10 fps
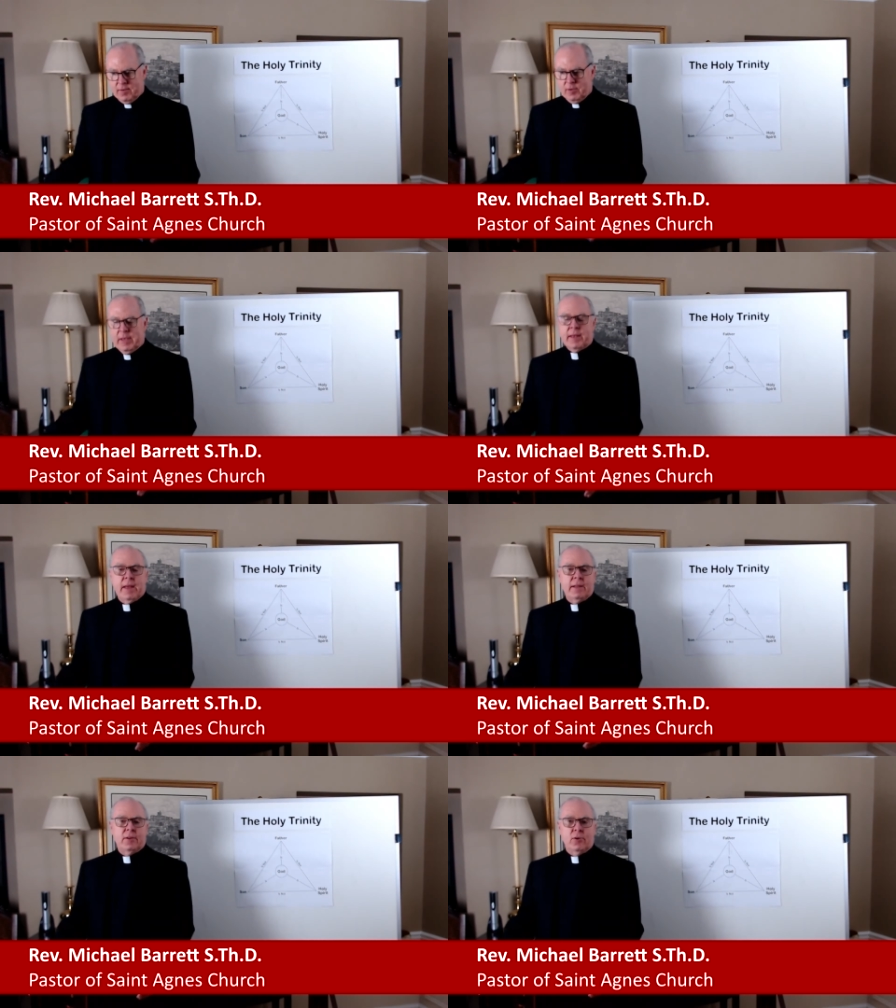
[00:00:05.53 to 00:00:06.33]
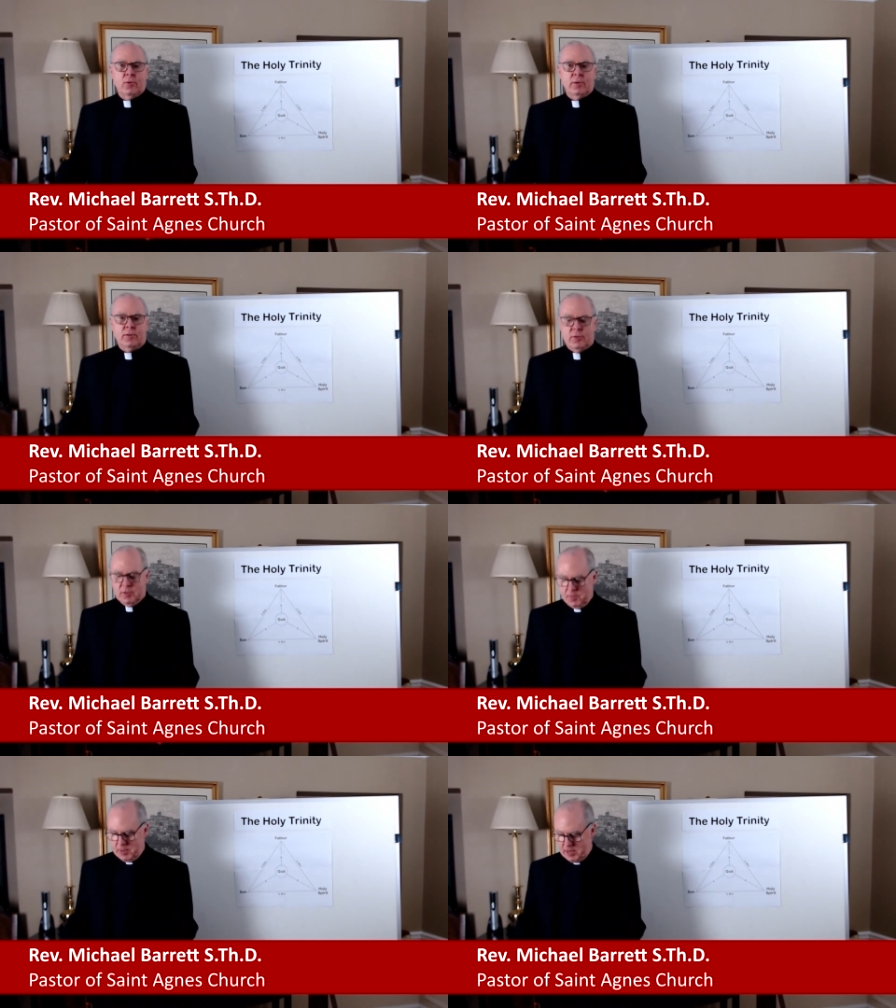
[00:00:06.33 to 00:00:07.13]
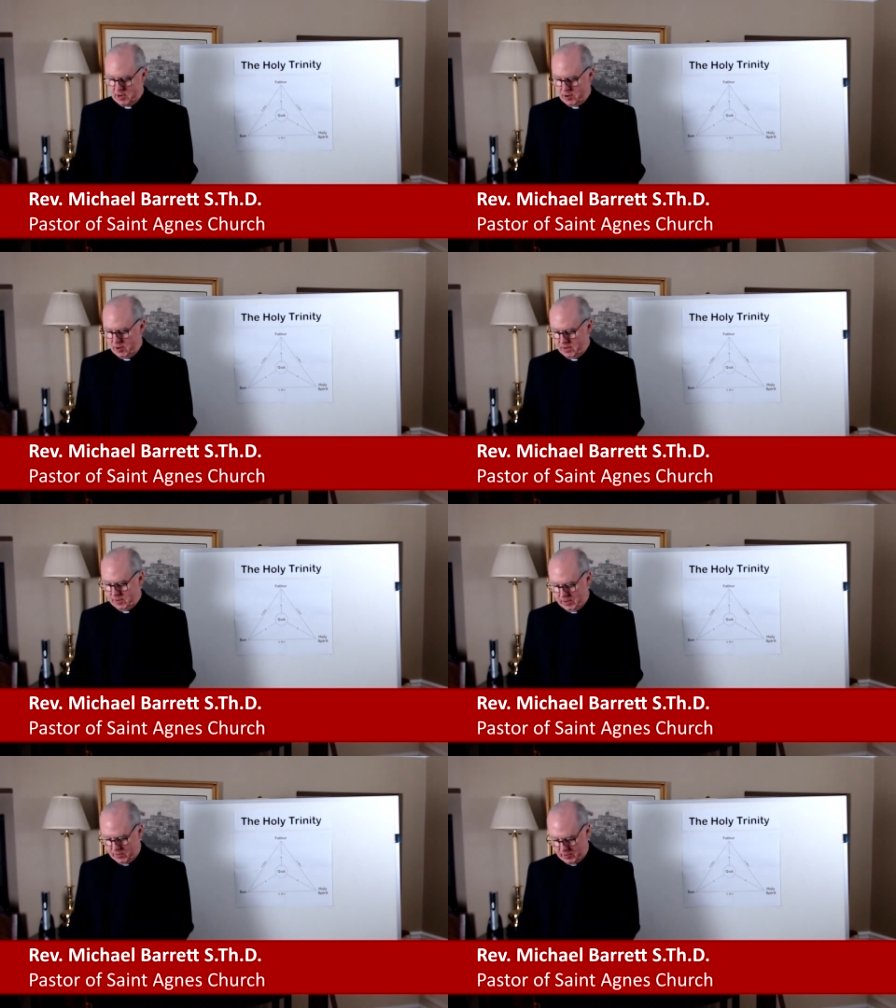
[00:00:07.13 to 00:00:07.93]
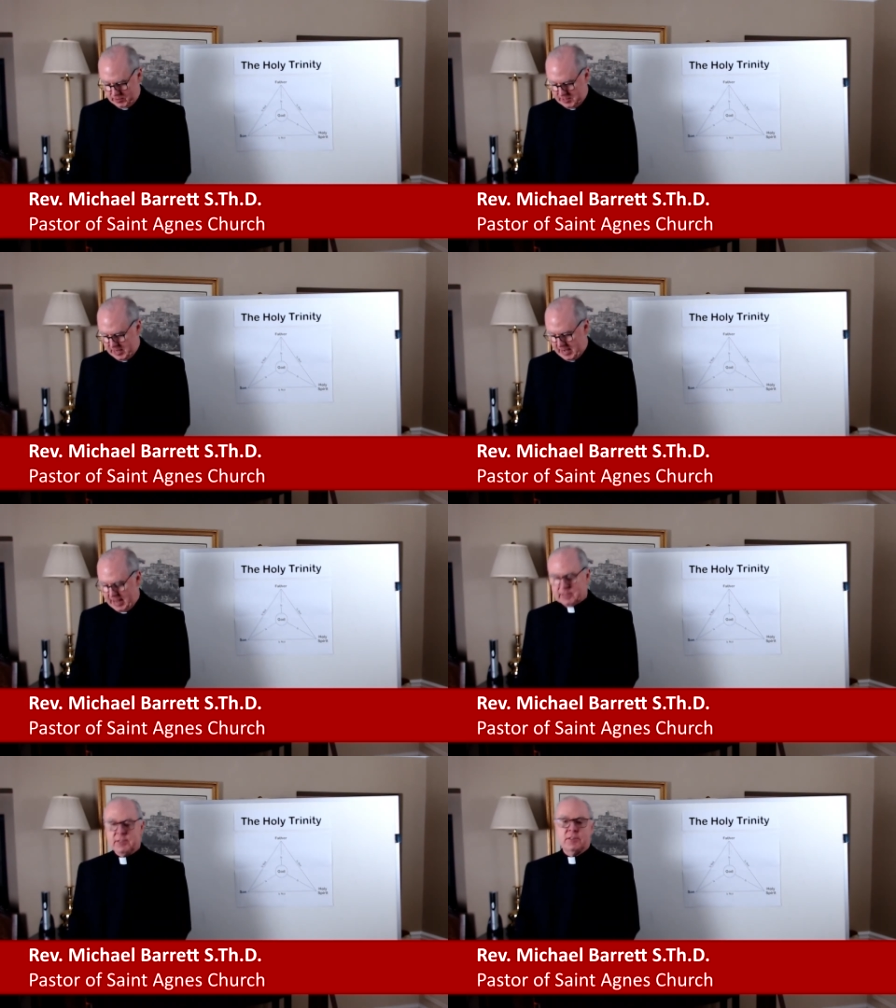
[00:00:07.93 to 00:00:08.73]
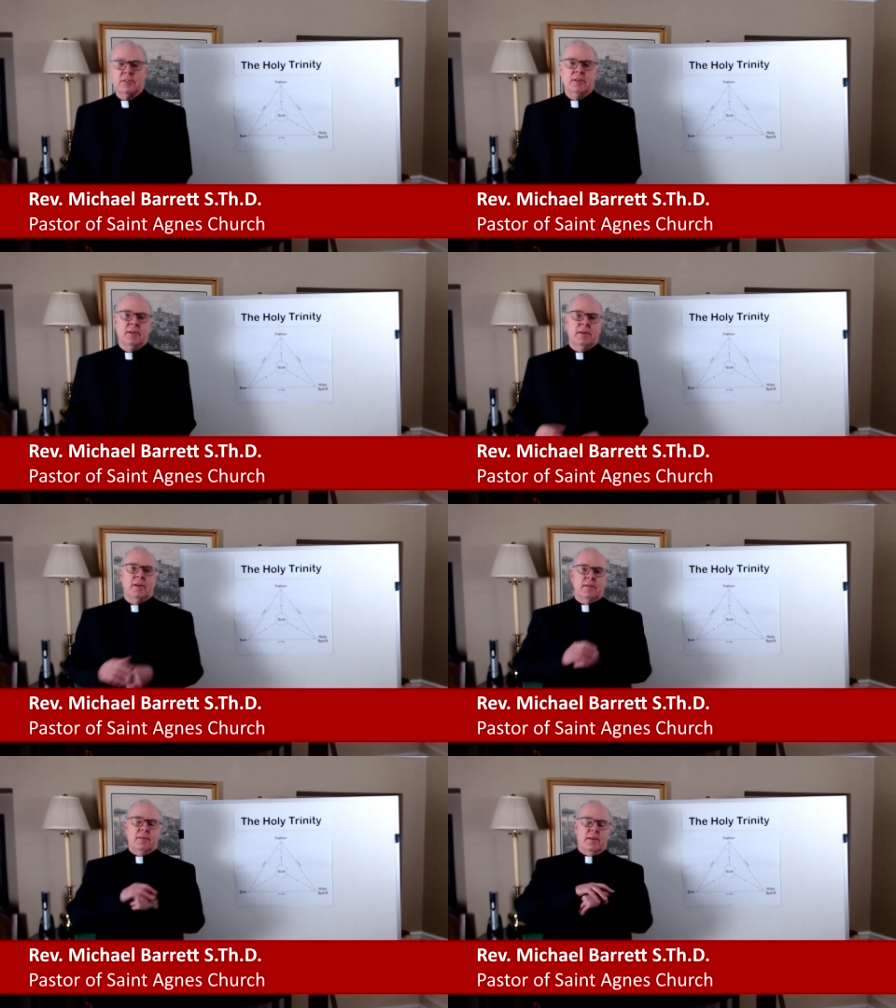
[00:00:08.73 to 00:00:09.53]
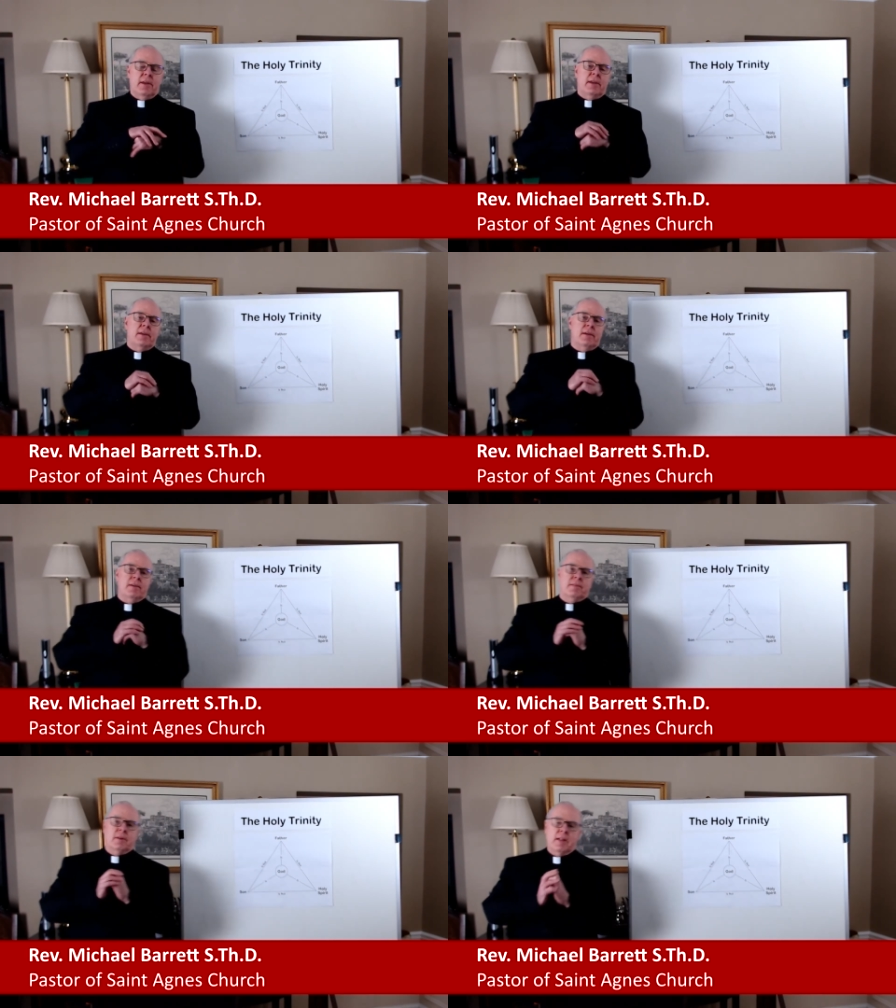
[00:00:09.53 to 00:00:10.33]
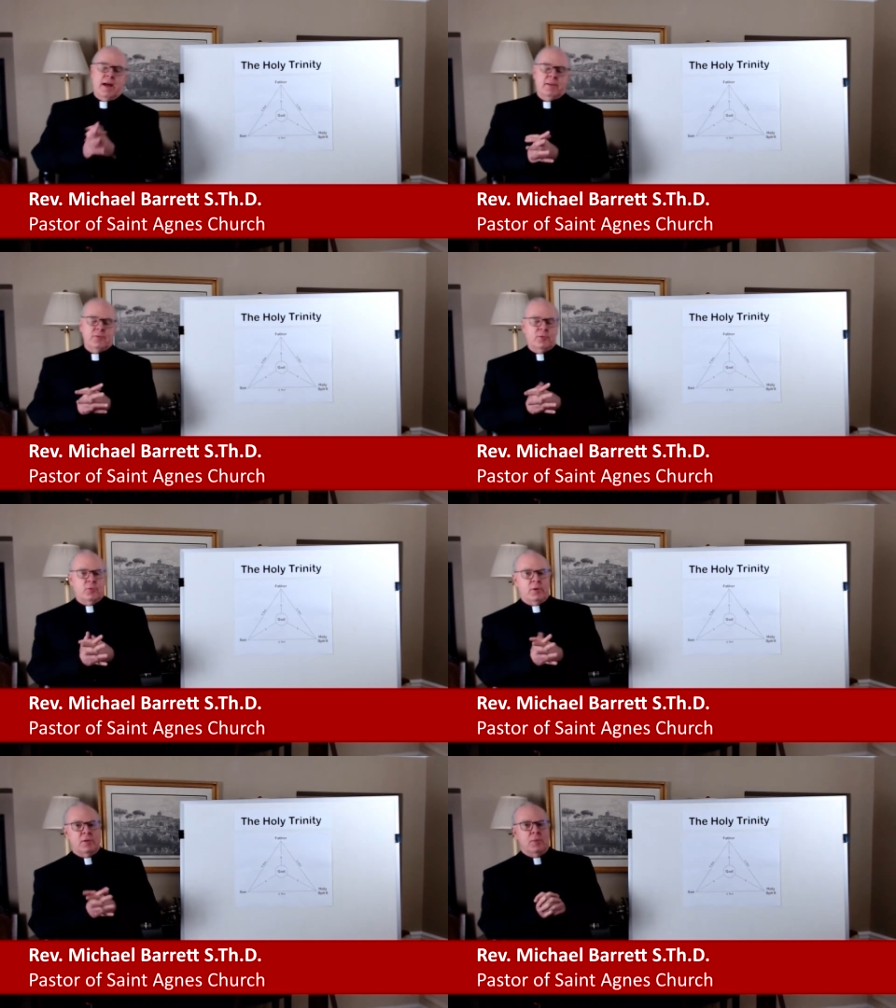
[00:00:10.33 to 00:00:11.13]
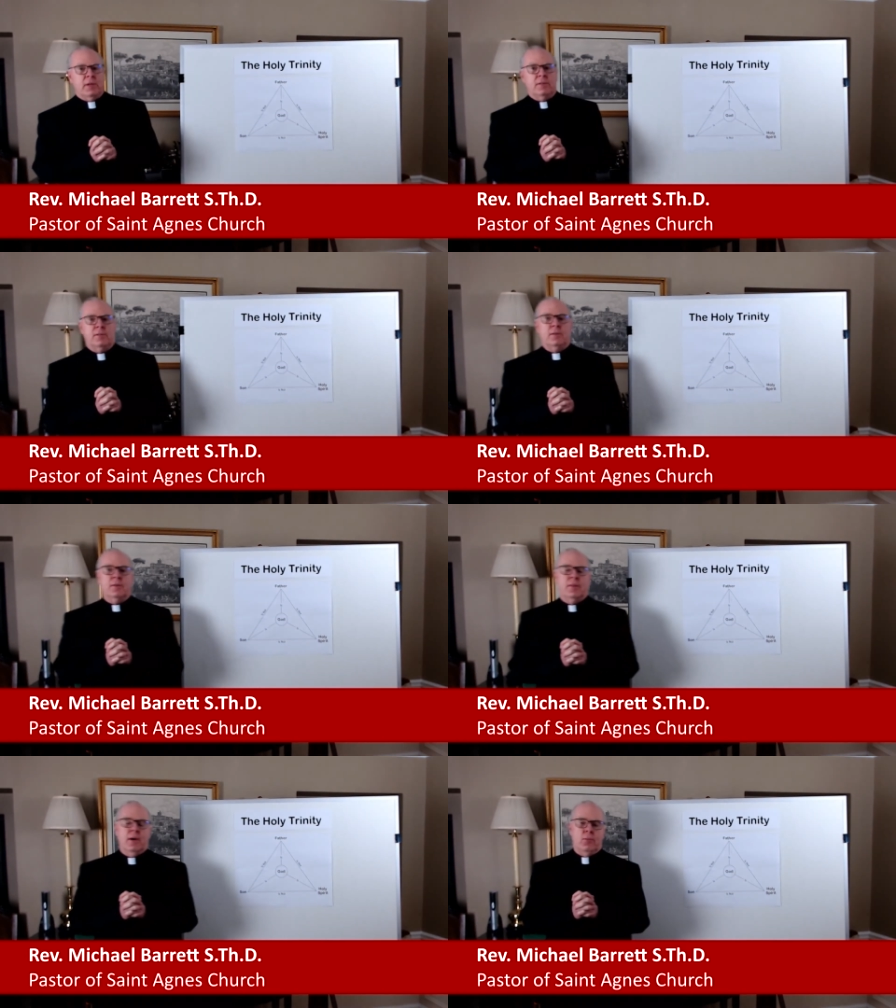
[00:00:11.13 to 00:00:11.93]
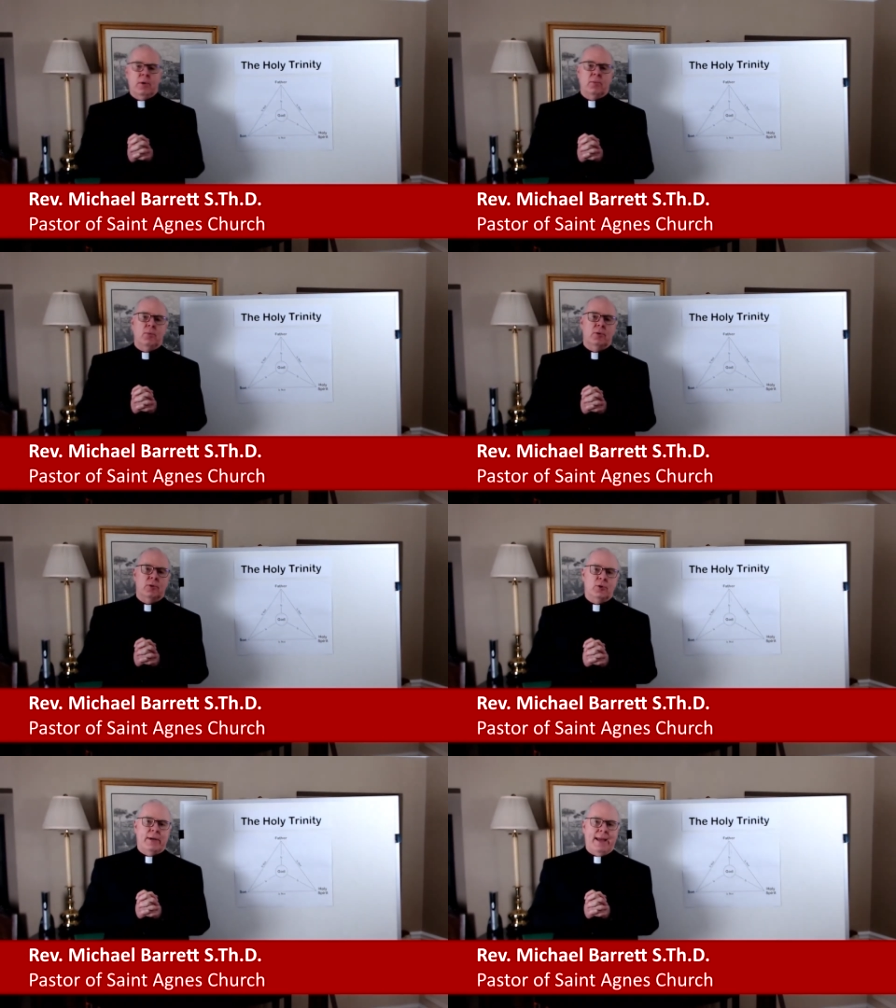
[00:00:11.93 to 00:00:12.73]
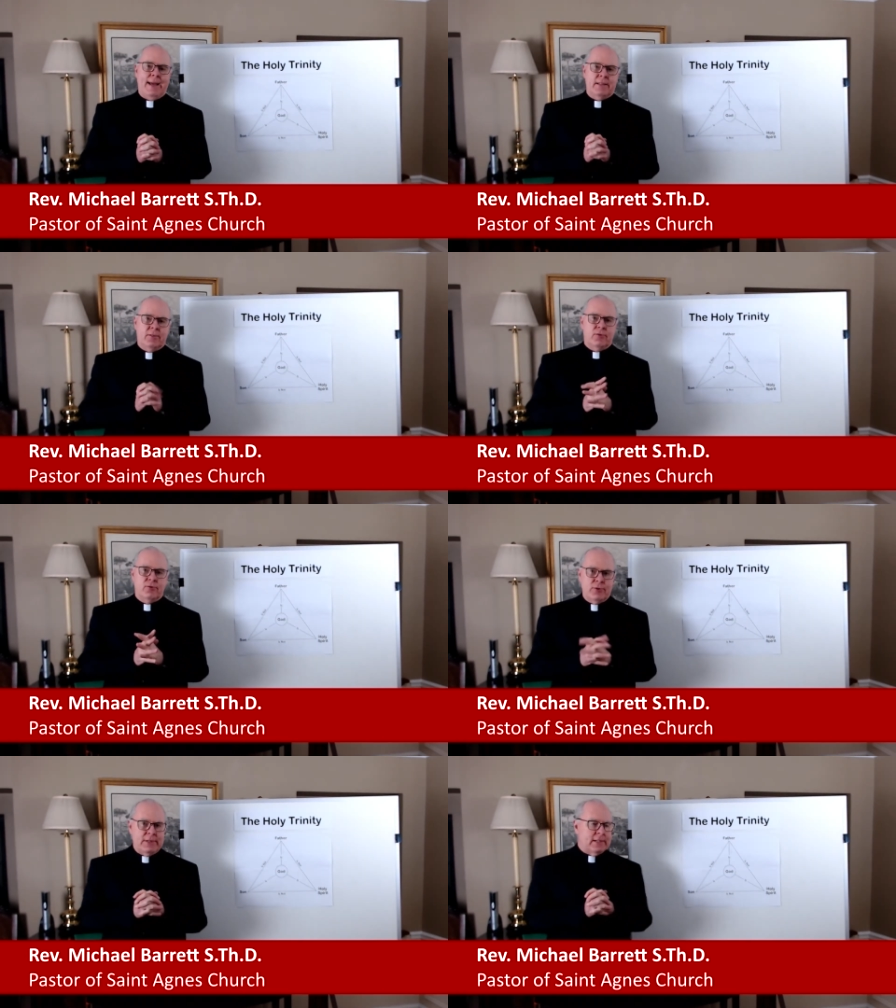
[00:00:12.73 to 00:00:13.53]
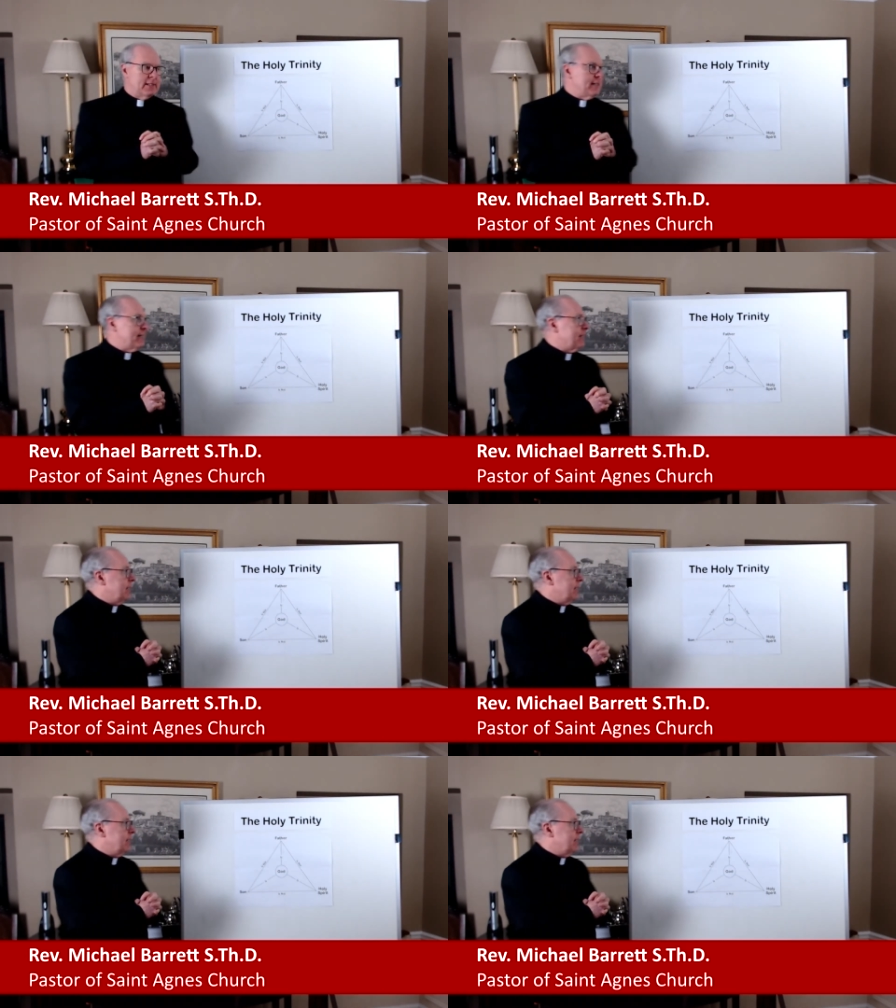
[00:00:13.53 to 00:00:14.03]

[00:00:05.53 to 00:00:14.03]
Okay, hello. It's good to be here. We're at St. Agnes. Today is a class for 20 minutes that we will look at the Trinity.